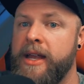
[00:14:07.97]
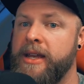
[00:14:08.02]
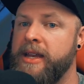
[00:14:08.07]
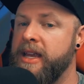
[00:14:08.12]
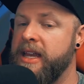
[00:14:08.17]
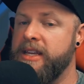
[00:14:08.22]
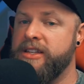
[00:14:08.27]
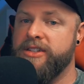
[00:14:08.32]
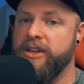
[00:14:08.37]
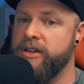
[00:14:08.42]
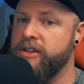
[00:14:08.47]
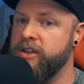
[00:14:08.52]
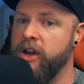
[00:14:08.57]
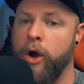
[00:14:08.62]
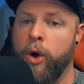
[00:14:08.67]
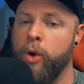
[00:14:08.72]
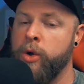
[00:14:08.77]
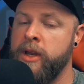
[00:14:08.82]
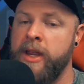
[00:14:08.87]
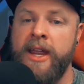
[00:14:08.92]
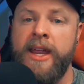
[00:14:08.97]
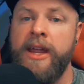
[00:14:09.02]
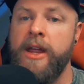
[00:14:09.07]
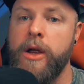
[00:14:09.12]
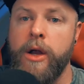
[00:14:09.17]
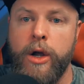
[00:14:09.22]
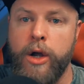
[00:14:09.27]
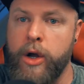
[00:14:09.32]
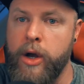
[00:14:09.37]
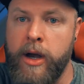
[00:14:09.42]
needs a Tony
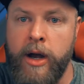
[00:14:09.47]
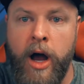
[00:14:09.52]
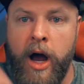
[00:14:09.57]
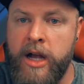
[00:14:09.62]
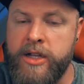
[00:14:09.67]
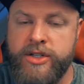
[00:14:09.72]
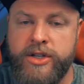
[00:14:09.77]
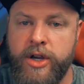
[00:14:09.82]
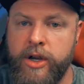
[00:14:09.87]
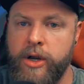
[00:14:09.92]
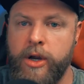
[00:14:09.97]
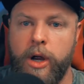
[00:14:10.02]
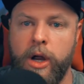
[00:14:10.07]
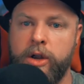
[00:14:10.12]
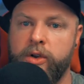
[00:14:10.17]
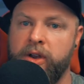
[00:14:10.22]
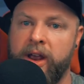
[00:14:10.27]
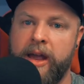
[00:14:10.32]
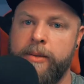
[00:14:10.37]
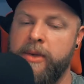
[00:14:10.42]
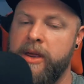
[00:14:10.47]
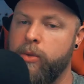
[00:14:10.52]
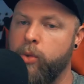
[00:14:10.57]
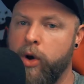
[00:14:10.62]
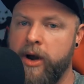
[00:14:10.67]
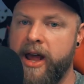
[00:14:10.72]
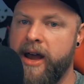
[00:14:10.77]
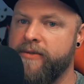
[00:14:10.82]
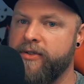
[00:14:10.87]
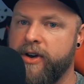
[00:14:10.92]
or an Oscar or a Grammy,
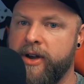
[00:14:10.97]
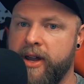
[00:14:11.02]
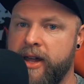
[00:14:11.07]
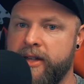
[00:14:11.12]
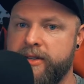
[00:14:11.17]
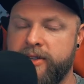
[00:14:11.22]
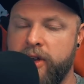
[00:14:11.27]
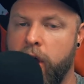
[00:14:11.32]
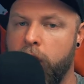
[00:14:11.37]
whatever it is.